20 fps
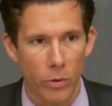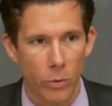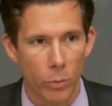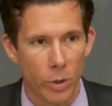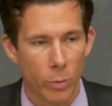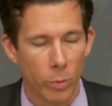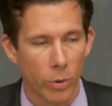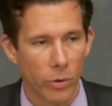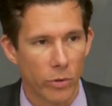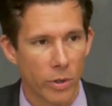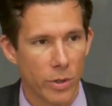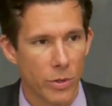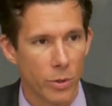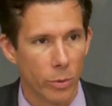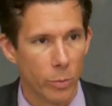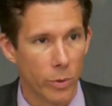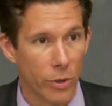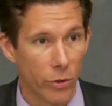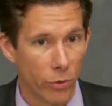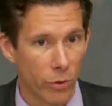three presidential
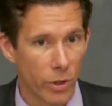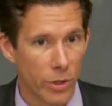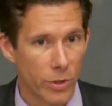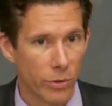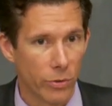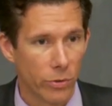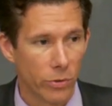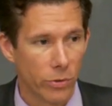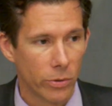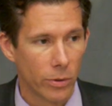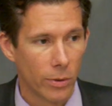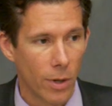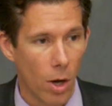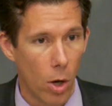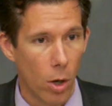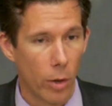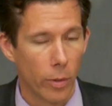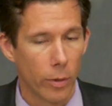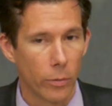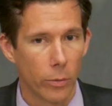administrations
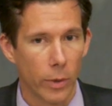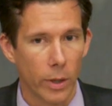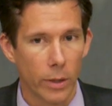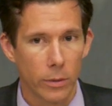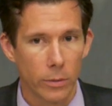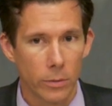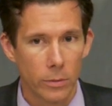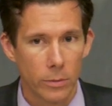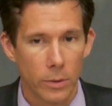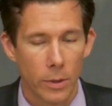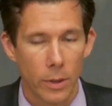on the record,